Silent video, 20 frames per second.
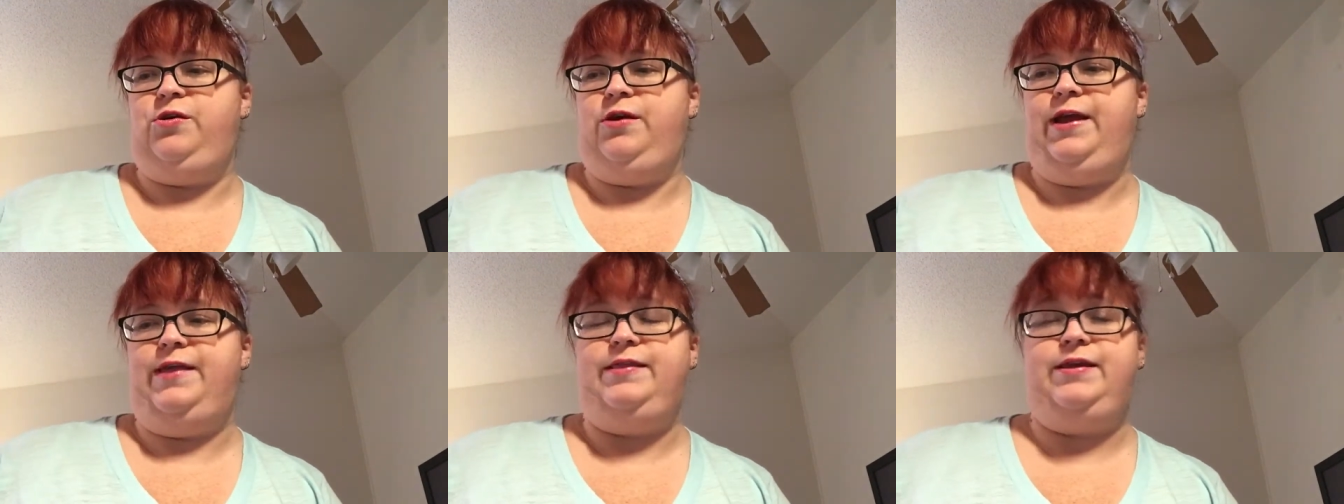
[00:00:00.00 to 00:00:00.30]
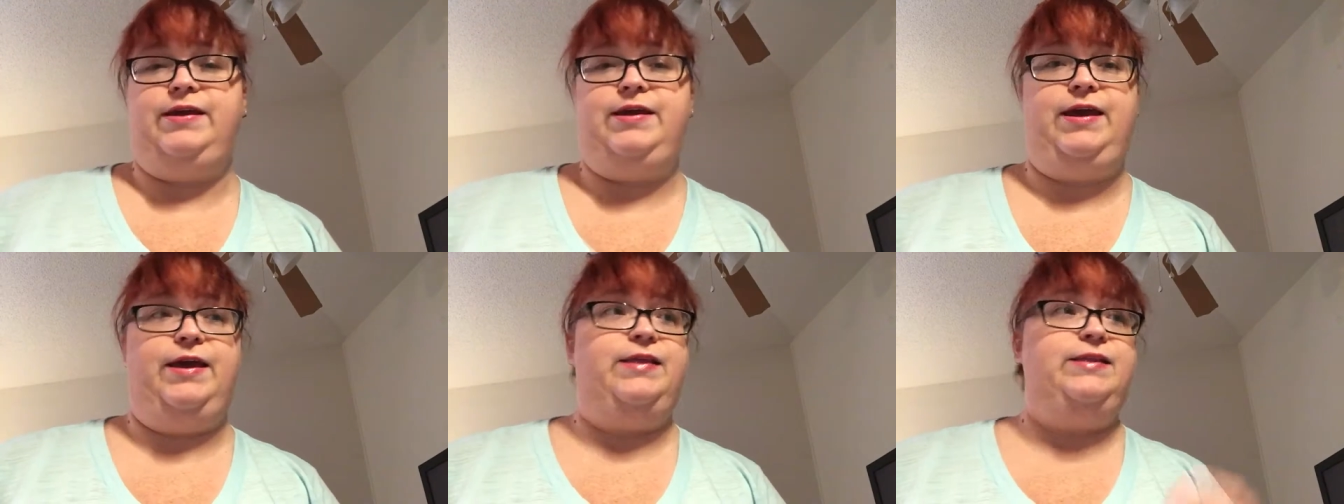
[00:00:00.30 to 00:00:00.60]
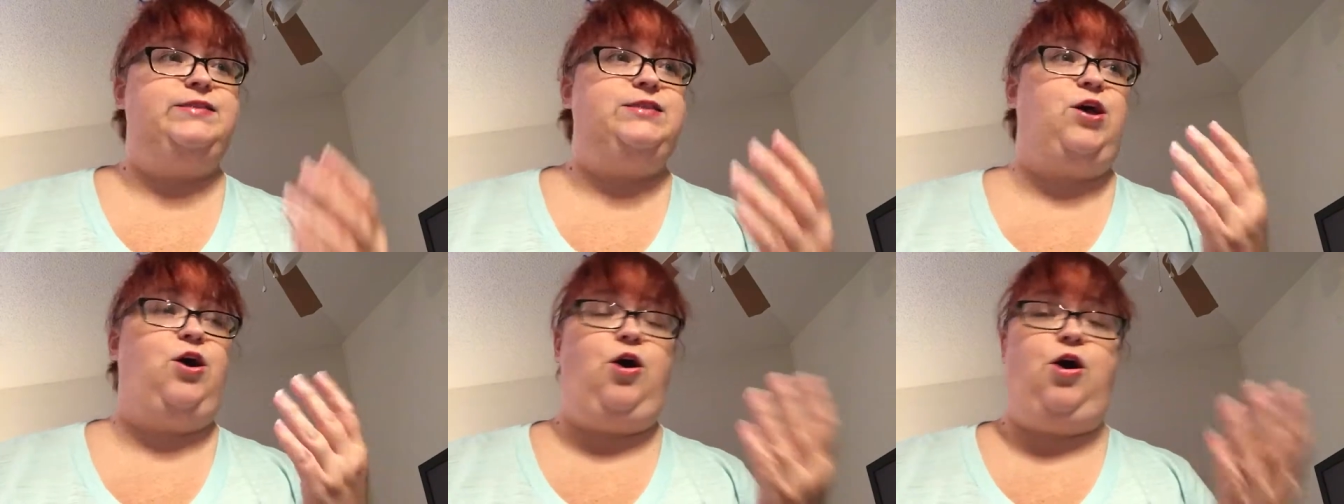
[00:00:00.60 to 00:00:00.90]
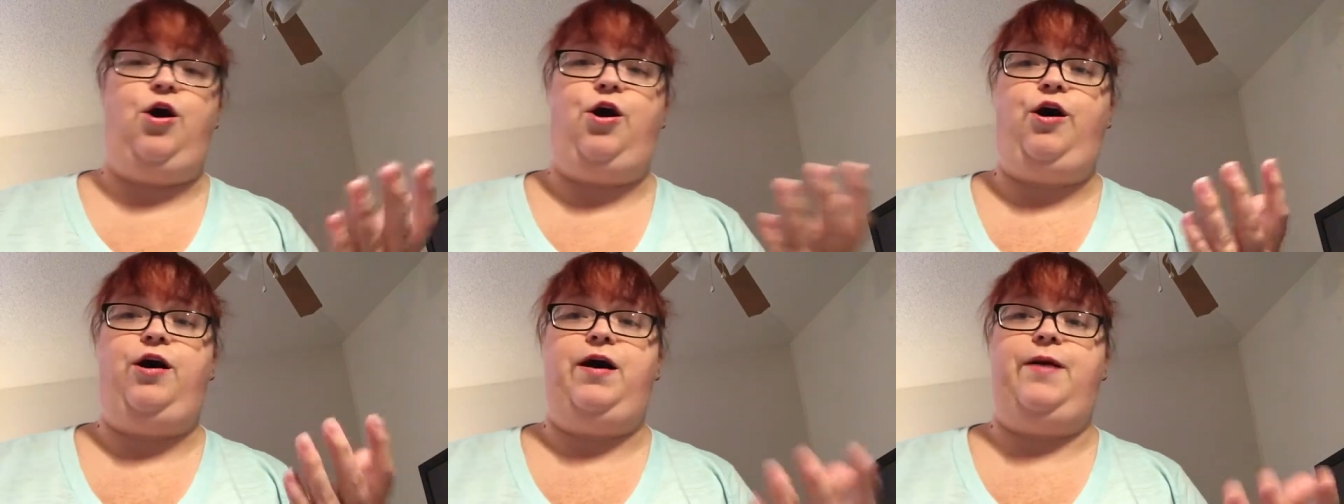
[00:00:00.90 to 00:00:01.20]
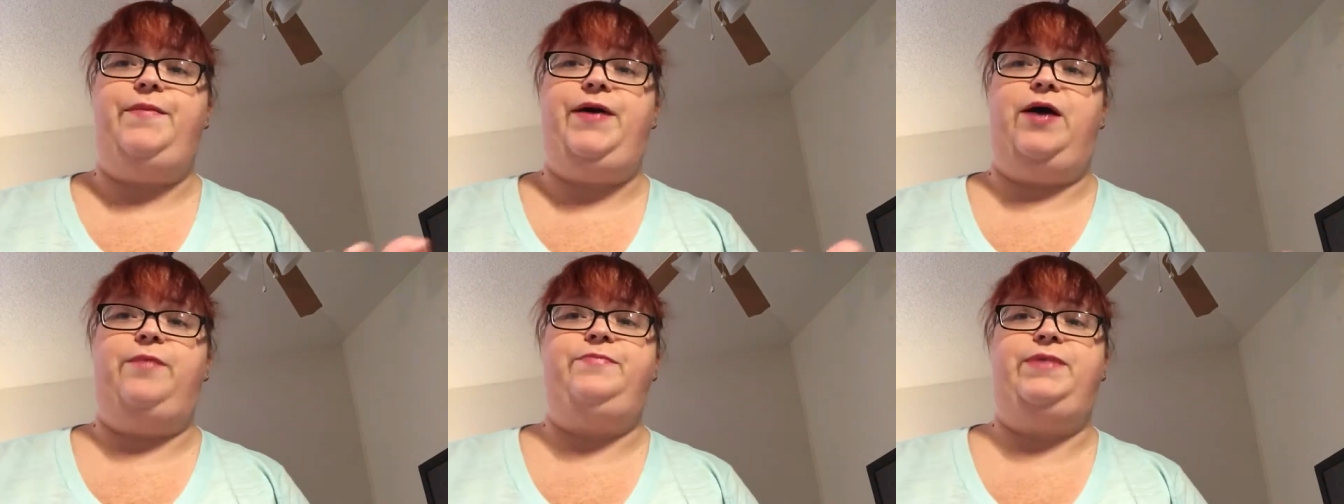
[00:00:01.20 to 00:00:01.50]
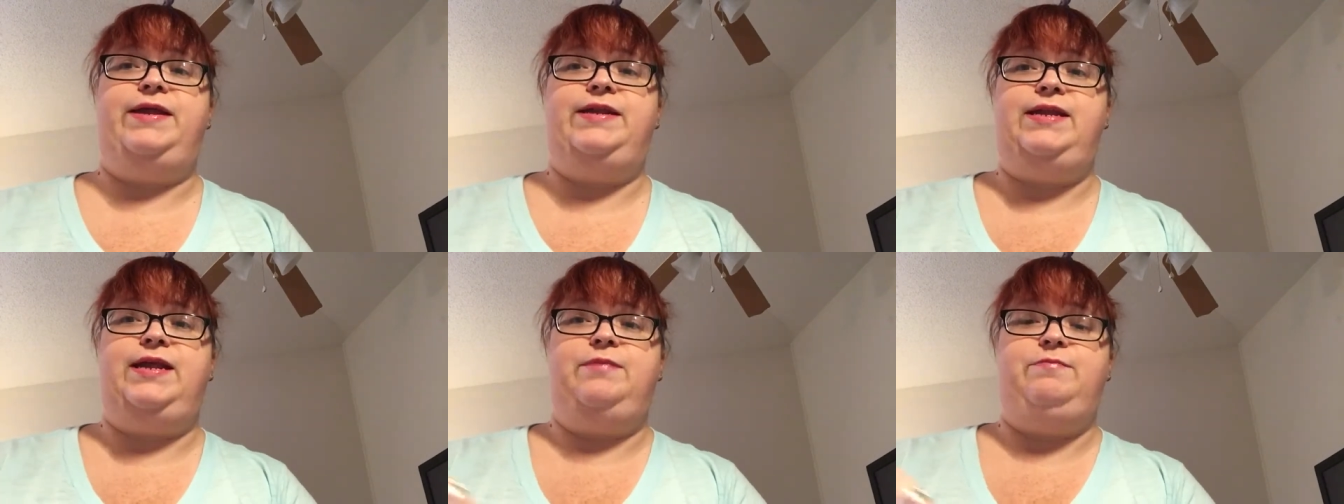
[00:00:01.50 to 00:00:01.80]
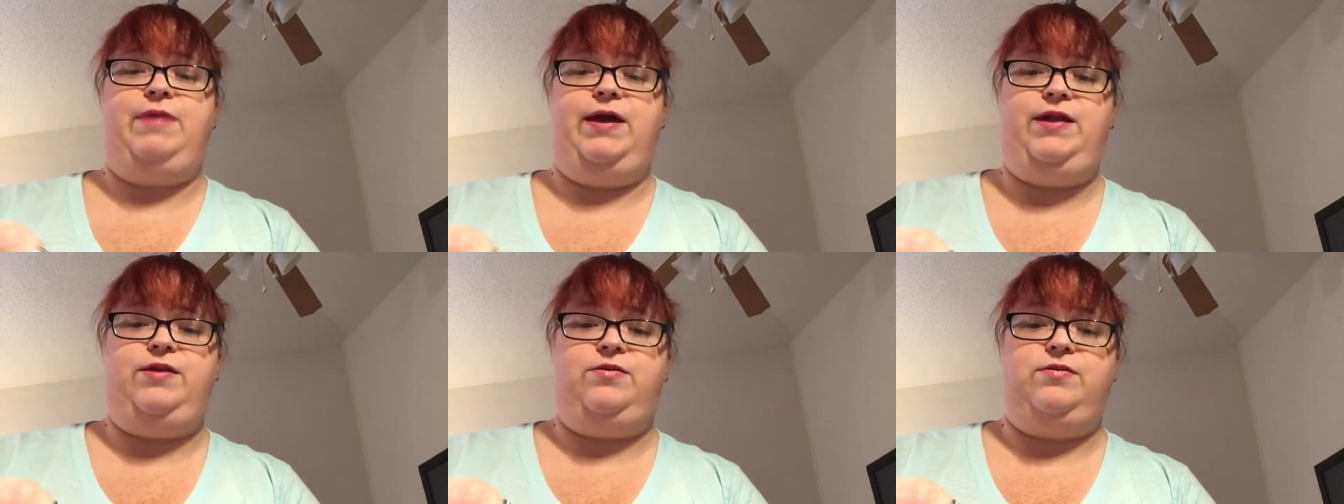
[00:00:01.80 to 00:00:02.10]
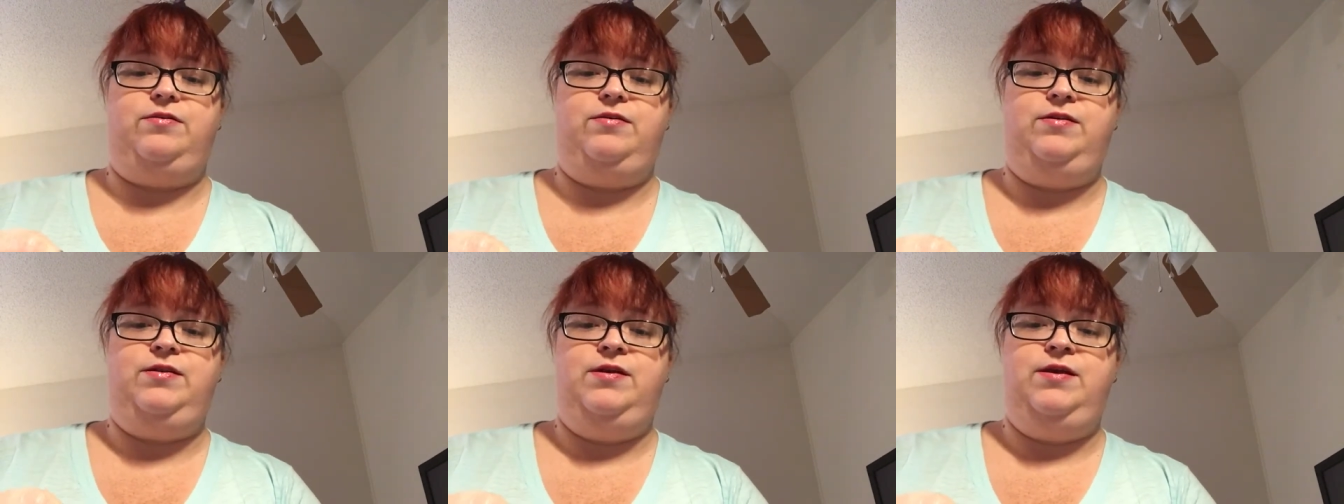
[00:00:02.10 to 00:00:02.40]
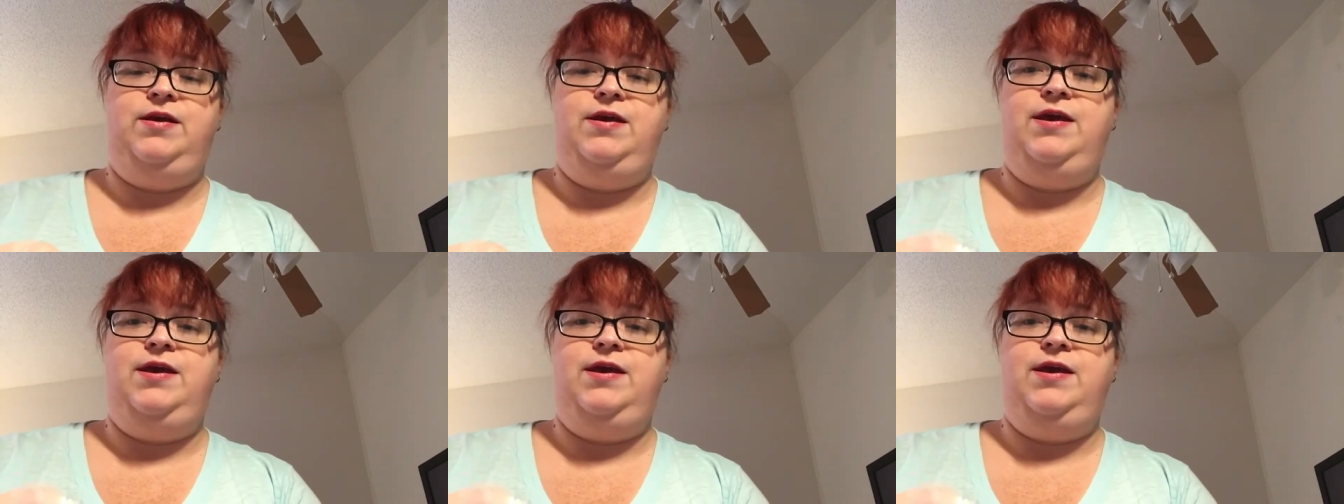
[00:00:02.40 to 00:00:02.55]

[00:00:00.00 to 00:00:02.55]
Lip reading: and again, it's all about bending metal.